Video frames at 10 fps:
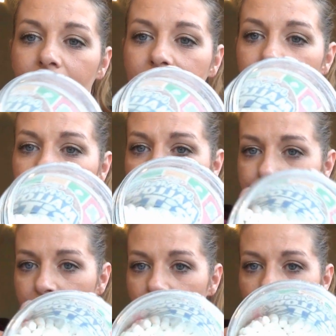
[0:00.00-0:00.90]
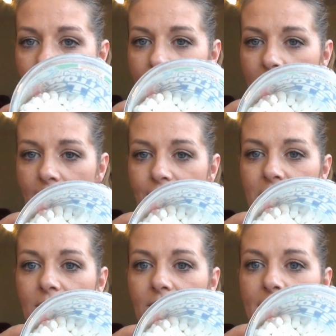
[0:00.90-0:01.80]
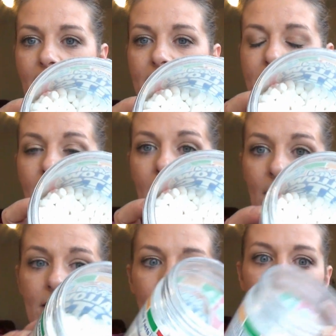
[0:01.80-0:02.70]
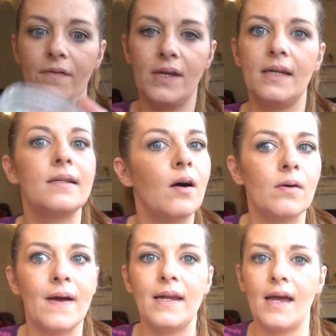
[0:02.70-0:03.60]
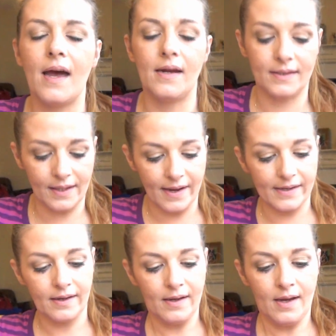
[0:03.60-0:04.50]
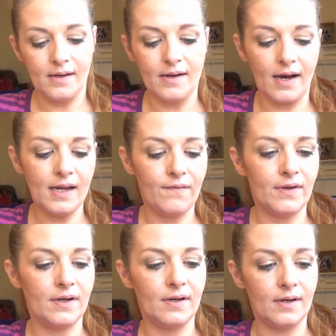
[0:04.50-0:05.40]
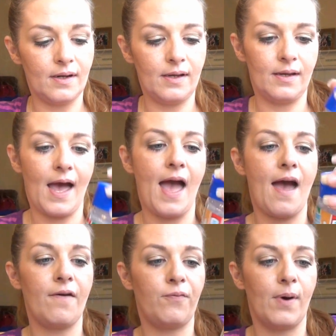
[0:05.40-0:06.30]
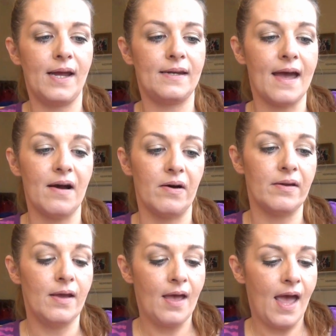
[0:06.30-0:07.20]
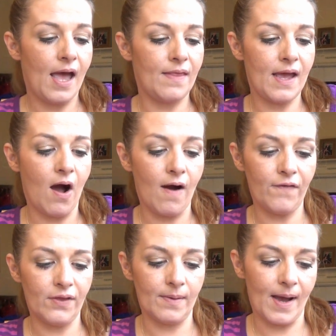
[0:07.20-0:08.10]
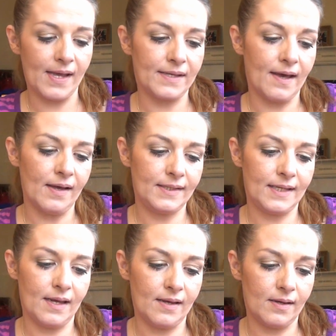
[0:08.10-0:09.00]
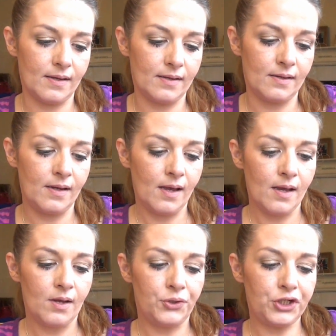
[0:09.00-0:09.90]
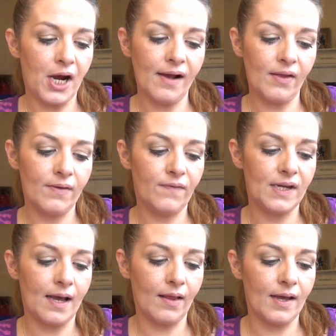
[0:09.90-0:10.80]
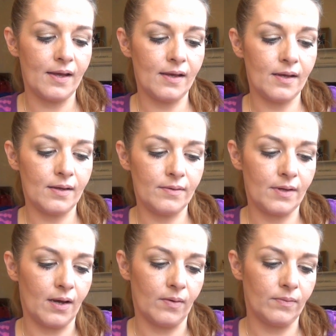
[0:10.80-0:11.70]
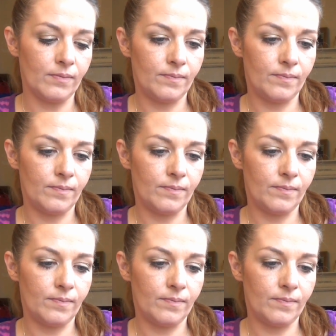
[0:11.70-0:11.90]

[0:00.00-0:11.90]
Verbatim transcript: little and I've used a ton of these already, and it's like not even halfway down. And they offer them, I guess, in chocolate, vanilla, no,